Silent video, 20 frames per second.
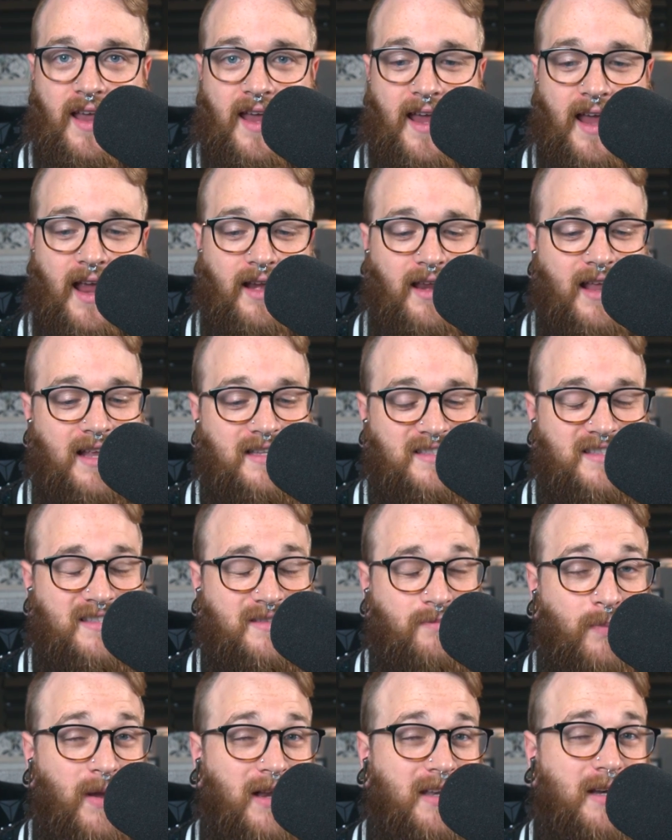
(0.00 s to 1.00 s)
and
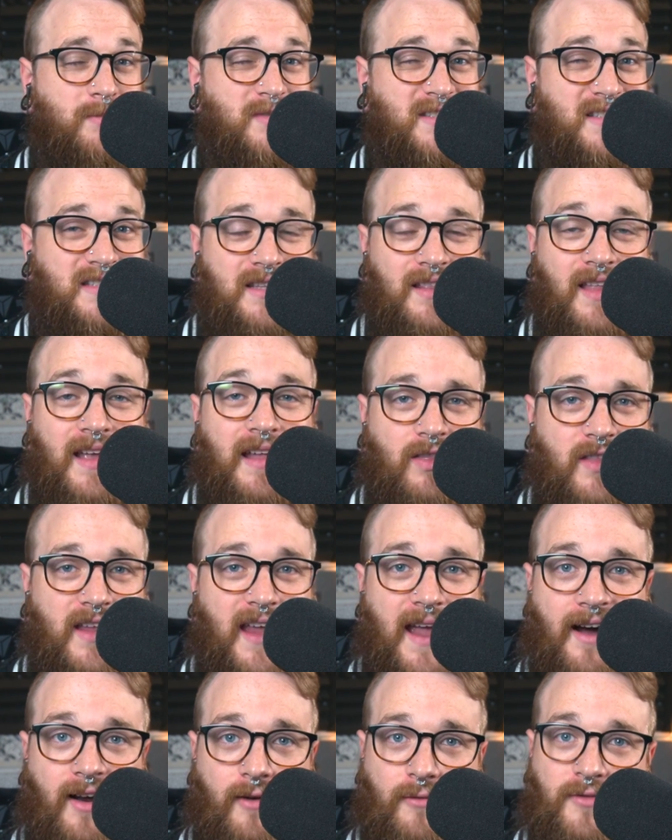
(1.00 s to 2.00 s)
it's picked up
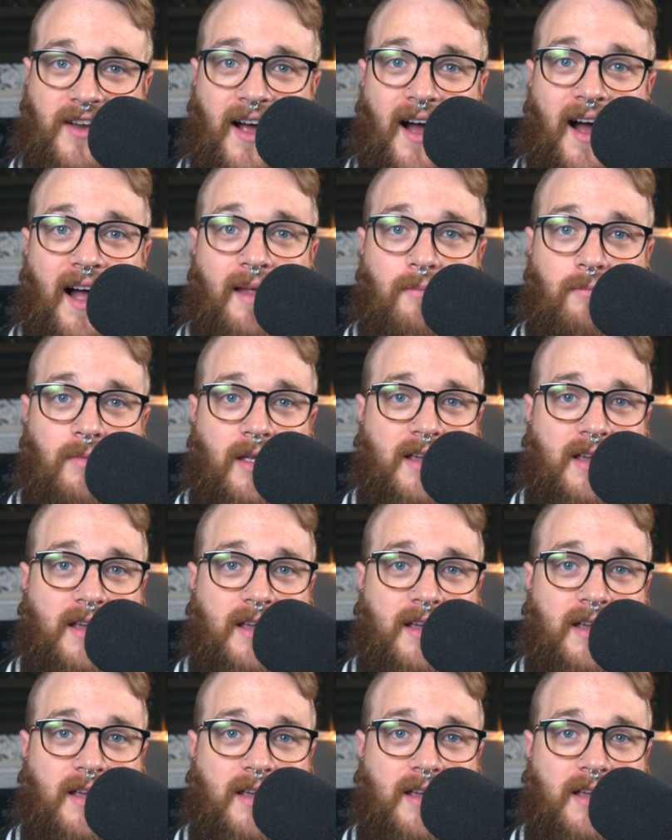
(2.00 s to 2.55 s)
slightly out of time